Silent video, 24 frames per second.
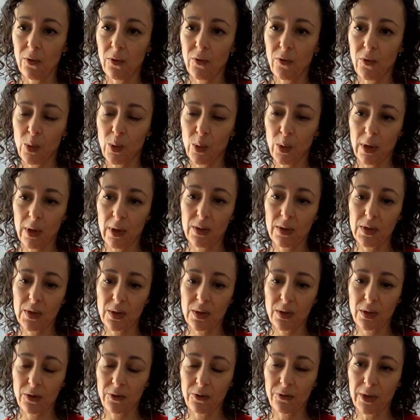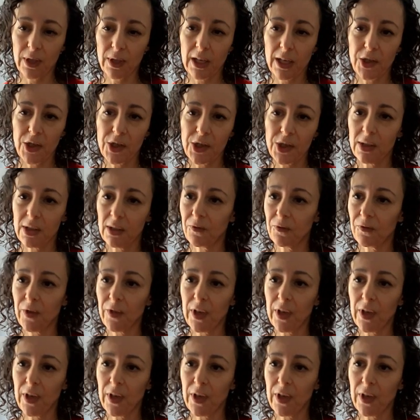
for certification.